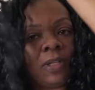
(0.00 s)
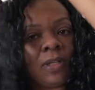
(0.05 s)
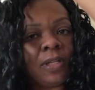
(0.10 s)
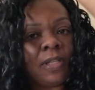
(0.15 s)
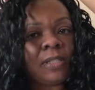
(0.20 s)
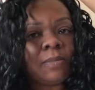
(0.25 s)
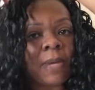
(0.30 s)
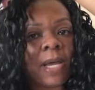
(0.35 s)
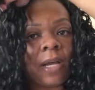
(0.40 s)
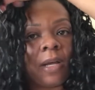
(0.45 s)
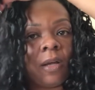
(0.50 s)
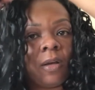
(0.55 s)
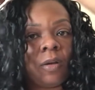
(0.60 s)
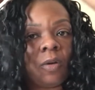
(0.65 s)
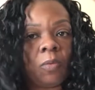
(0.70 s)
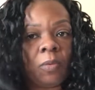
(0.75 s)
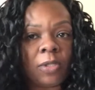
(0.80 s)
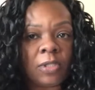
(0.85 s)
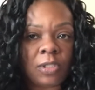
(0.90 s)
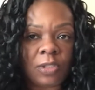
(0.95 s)
because my
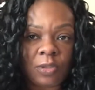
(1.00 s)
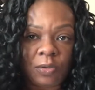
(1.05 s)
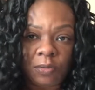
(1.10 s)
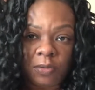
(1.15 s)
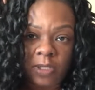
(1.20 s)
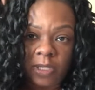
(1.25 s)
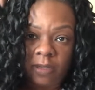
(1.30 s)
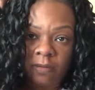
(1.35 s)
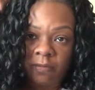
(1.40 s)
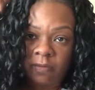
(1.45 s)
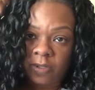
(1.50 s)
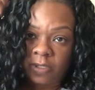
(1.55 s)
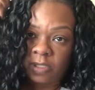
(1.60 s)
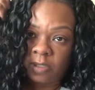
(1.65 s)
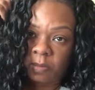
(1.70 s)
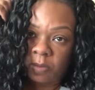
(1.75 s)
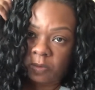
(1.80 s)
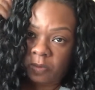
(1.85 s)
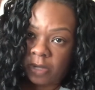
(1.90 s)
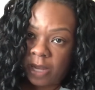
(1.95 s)
goal was to do the
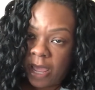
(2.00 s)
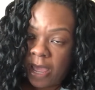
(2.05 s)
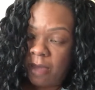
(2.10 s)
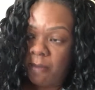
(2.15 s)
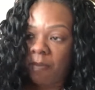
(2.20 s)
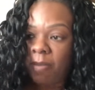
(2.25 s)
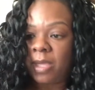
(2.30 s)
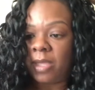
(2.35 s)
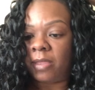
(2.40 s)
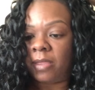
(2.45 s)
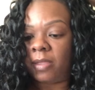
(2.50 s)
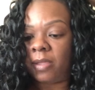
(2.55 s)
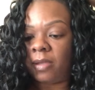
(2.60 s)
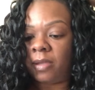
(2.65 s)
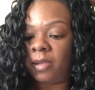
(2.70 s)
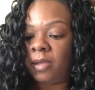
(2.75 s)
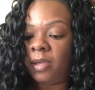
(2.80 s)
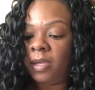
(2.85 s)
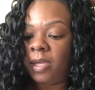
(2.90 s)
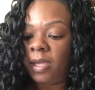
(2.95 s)
invisible knot method